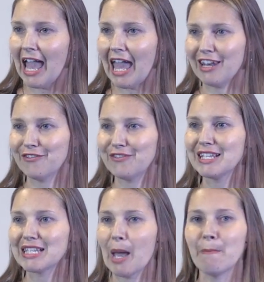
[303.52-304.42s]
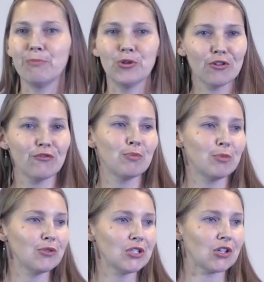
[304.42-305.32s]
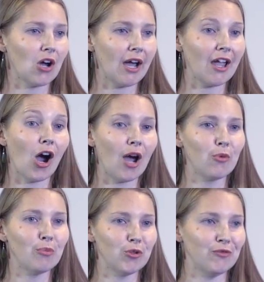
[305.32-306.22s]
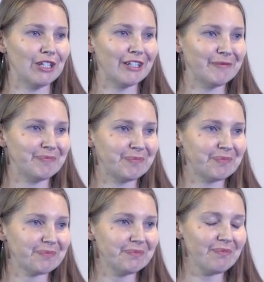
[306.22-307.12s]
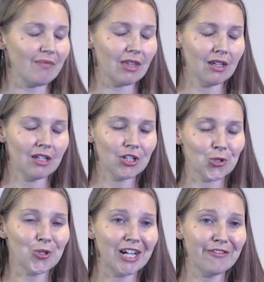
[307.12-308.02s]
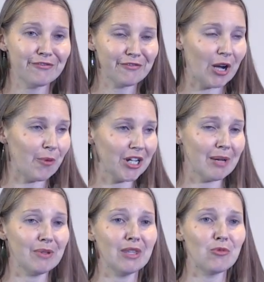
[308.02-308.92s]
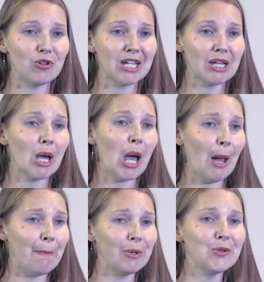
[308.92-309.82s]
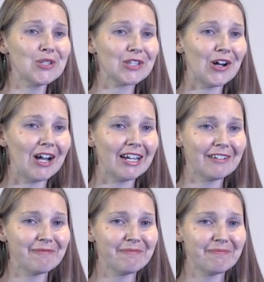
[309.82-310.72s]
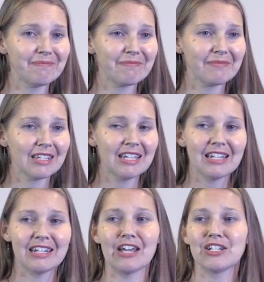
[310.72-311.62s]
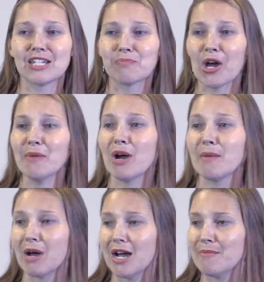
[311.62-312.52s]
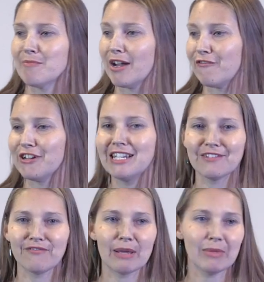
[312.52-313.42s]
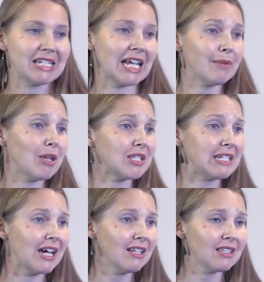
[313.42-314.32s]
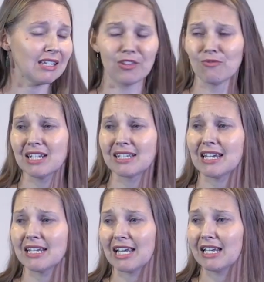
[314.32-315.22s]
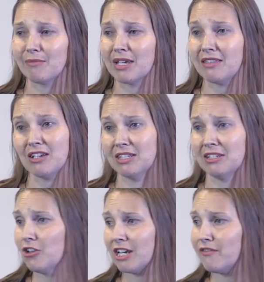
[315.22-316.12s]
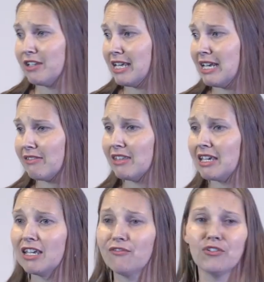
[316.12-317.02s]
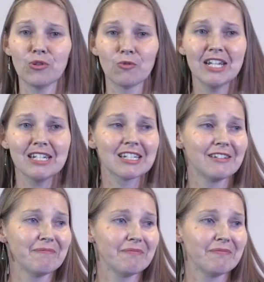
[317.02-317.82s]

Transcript: and if there's a beautiful blue sky, I will move here. Sure enough, I woke up in the morning, a blue sky. Now, despite my mum and my friends and family telling me I was nuts and the real estate telling me there's not even anything here for you to rent,